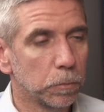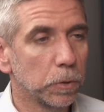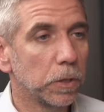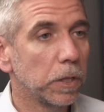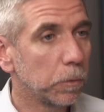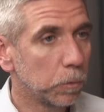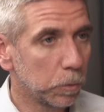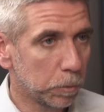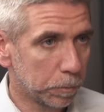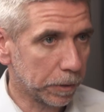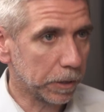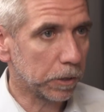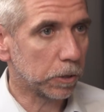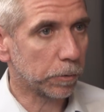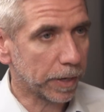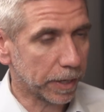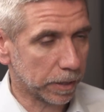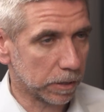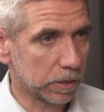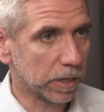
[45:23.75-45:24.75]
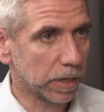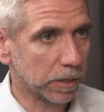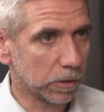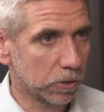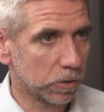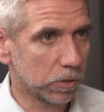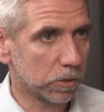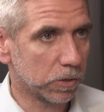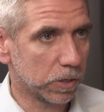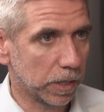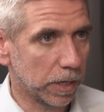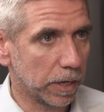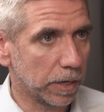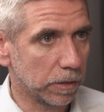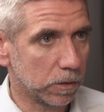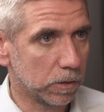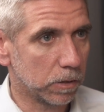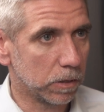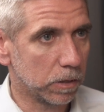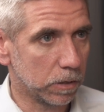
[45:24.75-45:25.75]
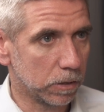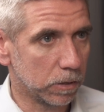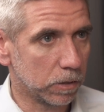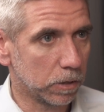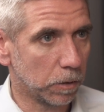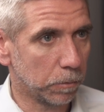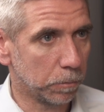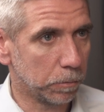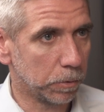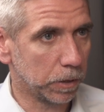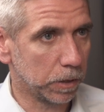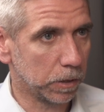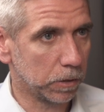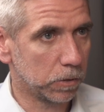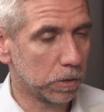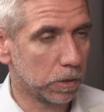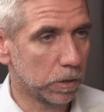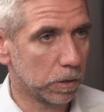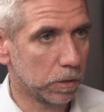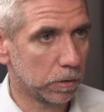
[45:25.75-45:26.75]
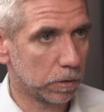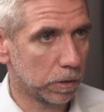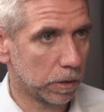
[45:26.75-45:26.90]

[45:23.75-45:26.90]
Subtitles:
But they would be direct sanctions against these companies, not